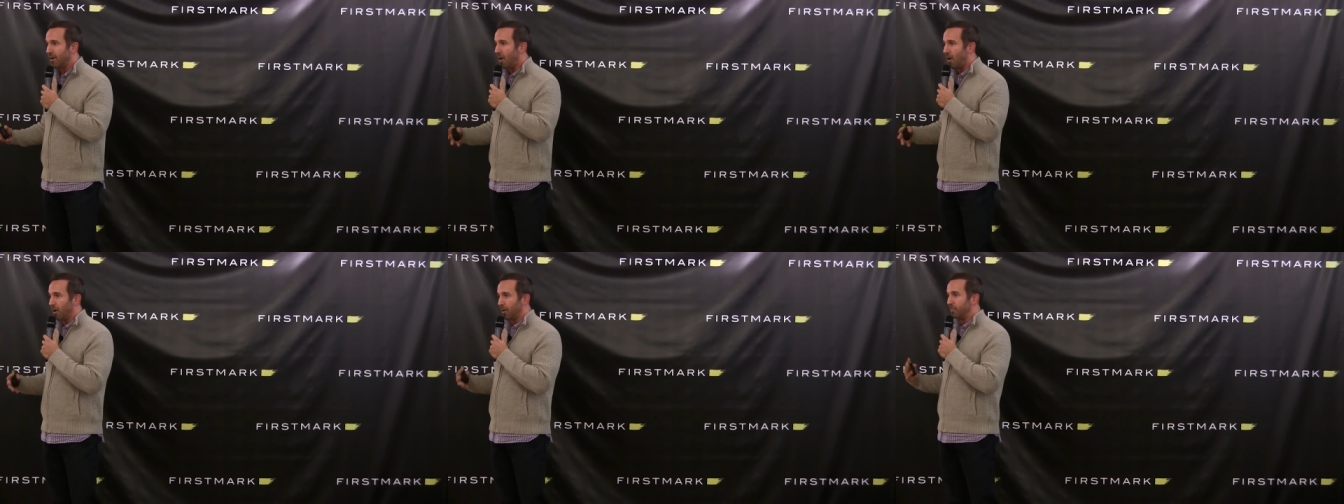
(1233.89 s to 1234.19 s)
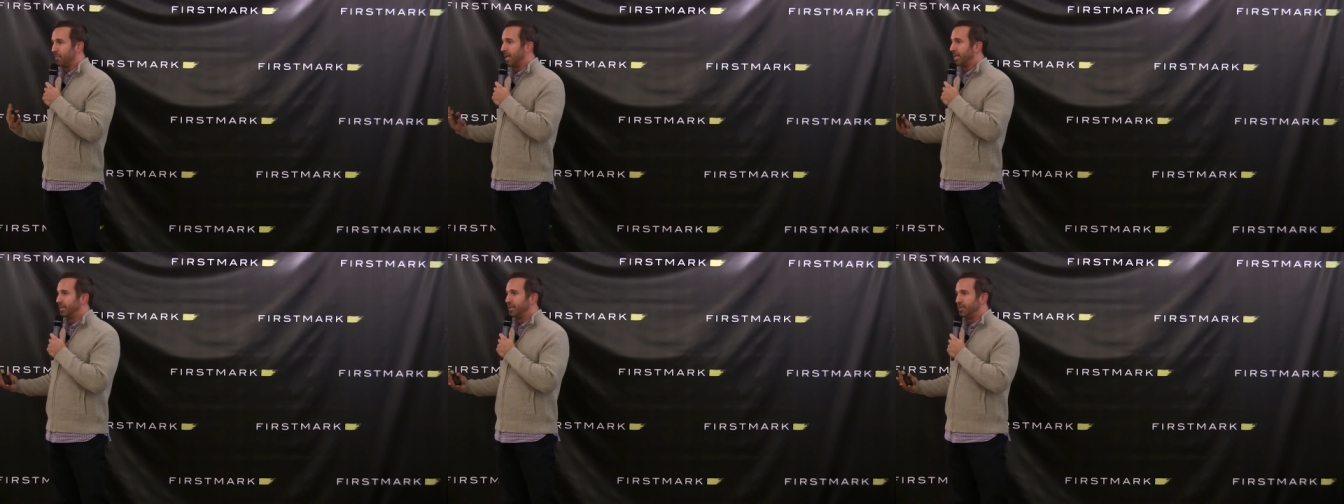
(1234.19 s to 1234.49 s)

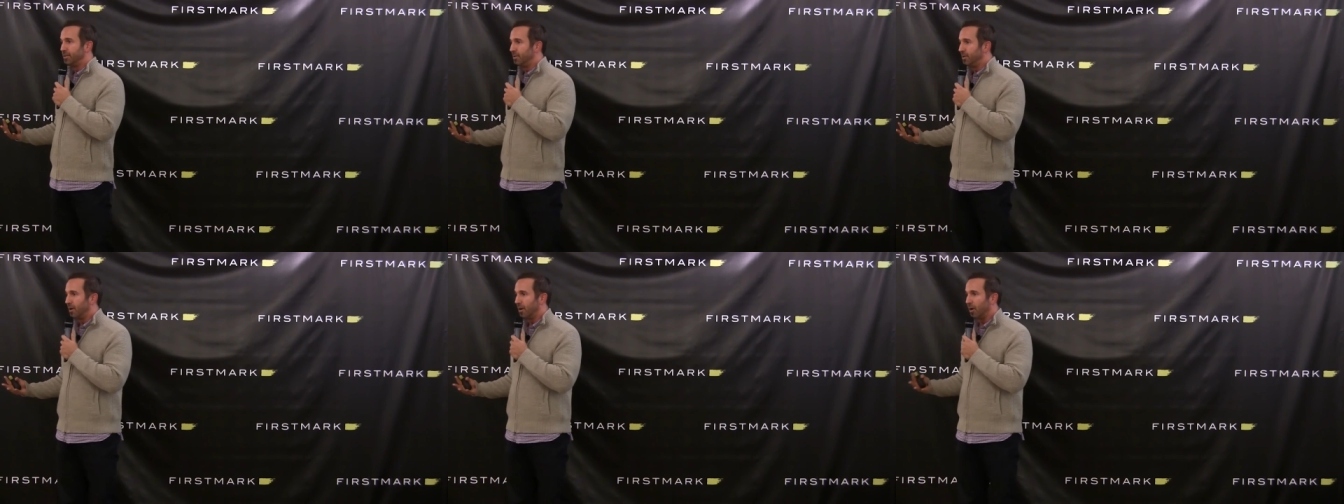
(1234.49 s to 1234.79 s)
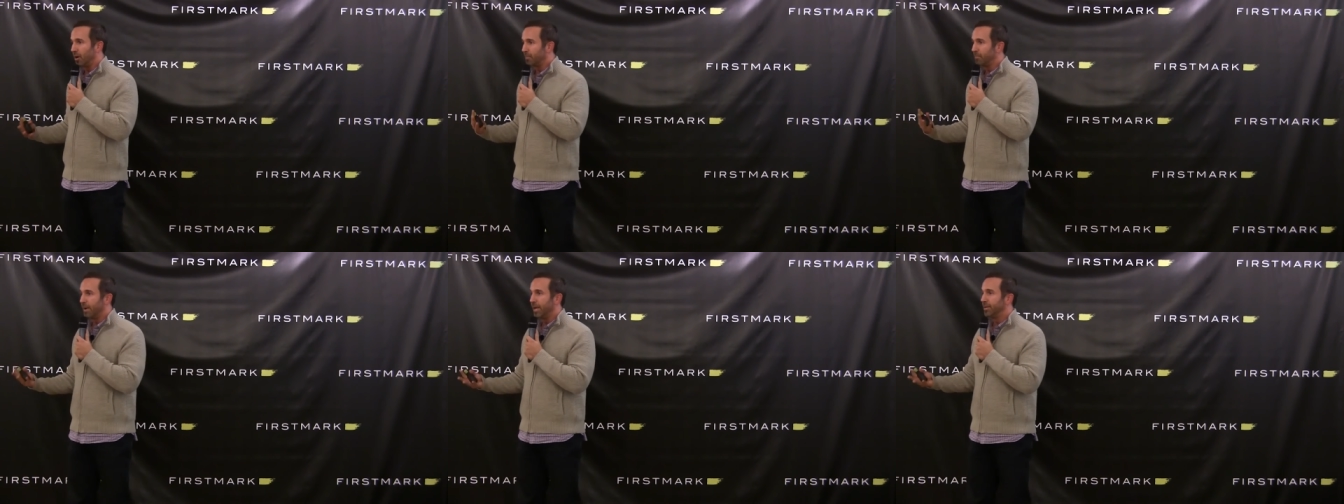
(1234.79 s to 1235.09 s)
augment
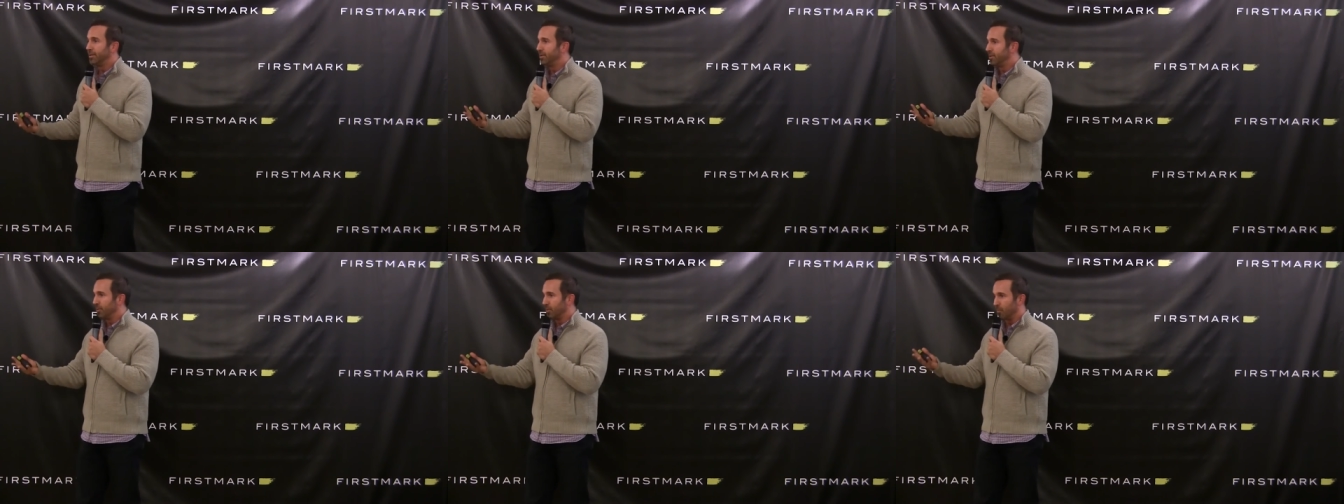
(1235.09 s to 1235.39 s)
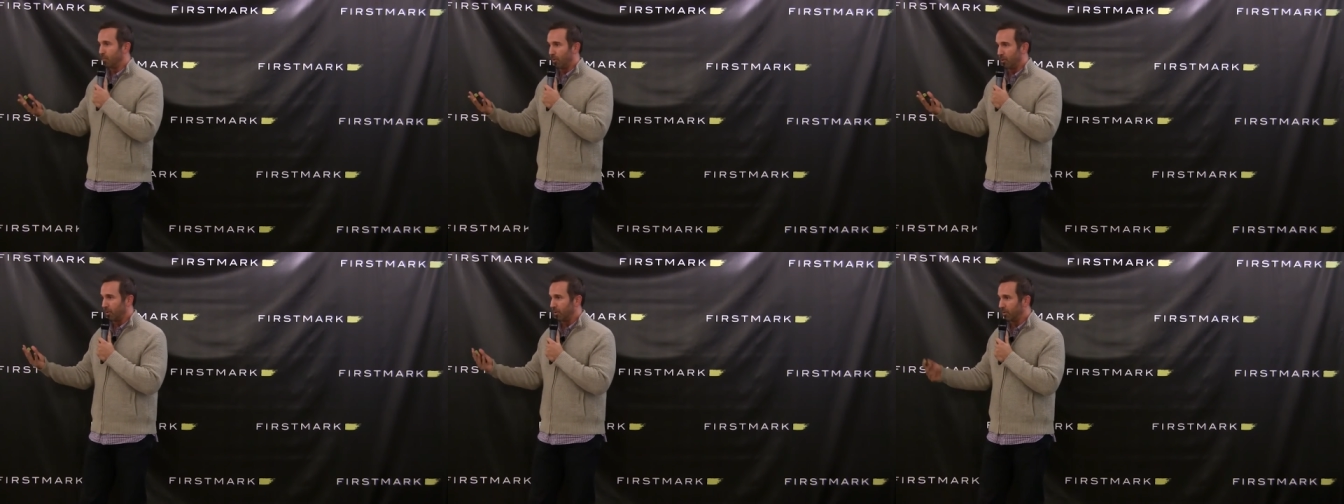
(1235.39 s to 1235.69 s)
augment your
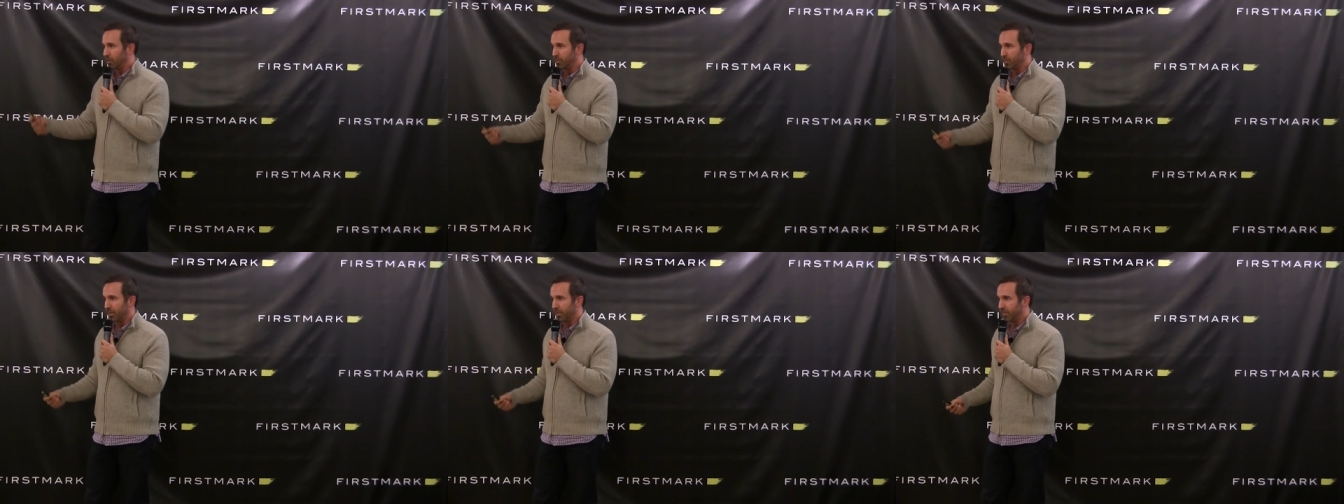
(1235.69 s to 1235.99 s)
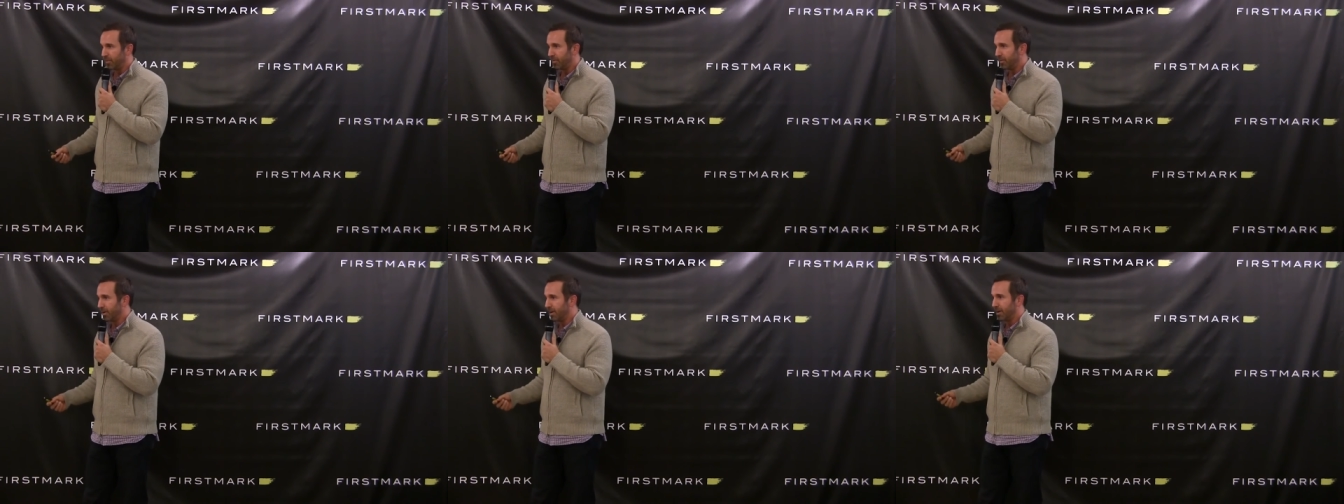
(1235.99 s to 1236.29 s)
world
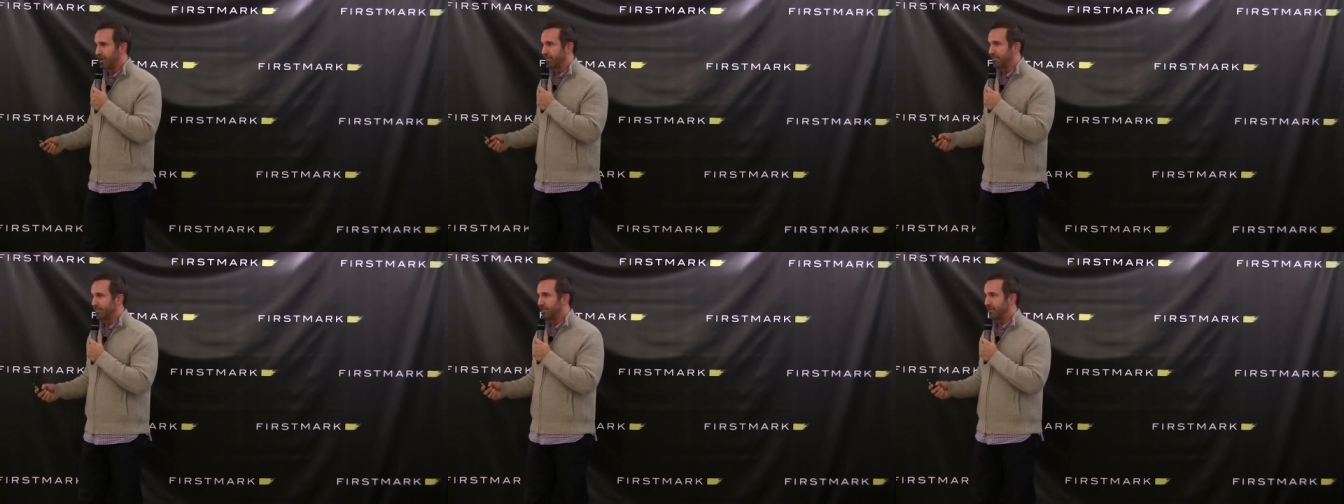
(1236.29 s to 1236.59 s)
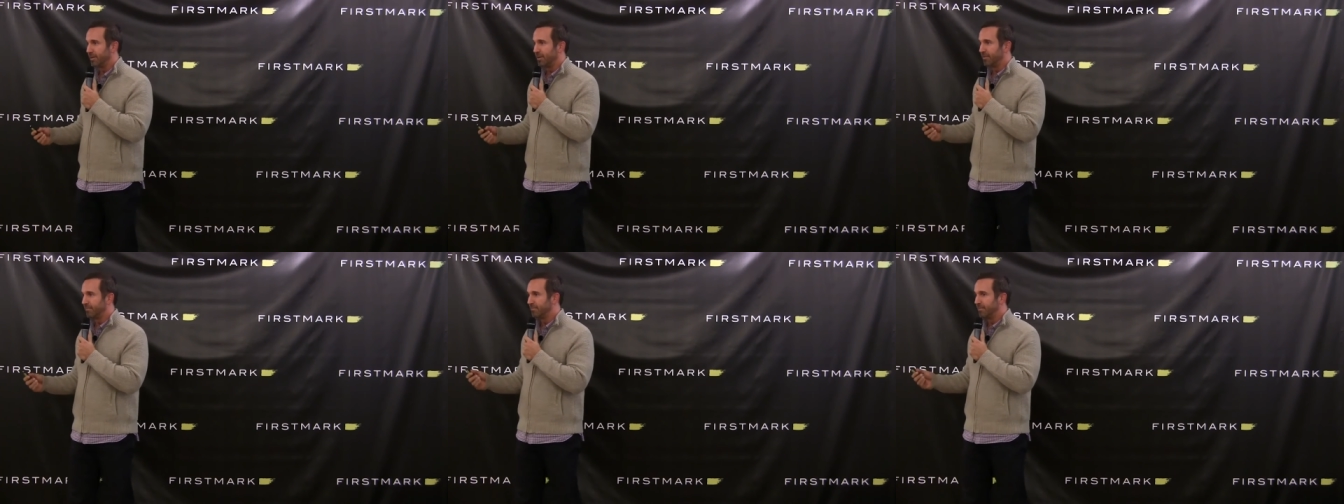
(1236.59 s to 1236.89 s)
with uh,
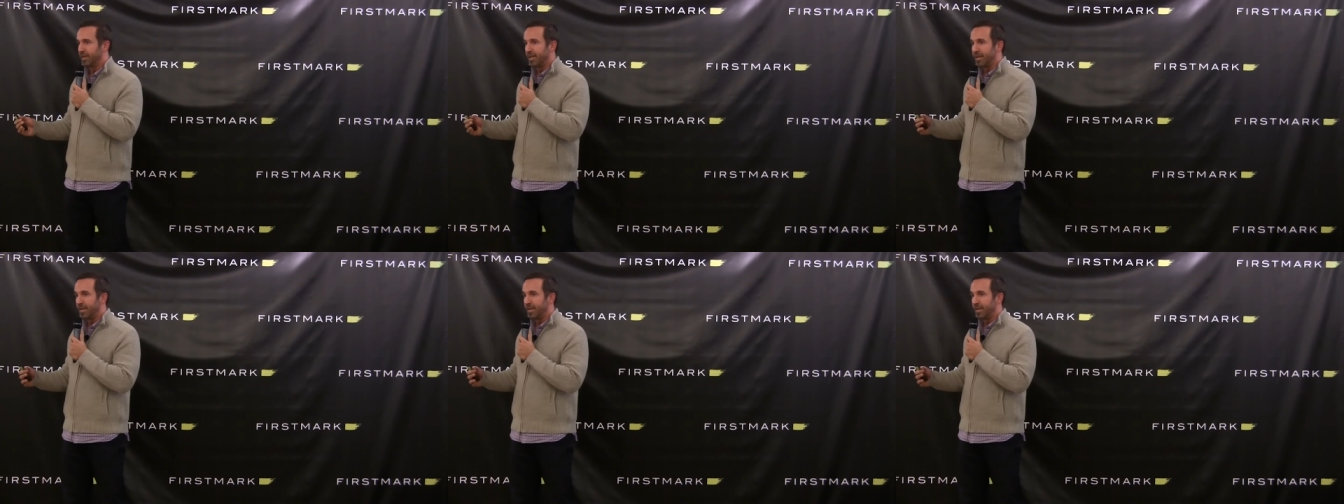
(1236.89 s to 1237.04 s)
you know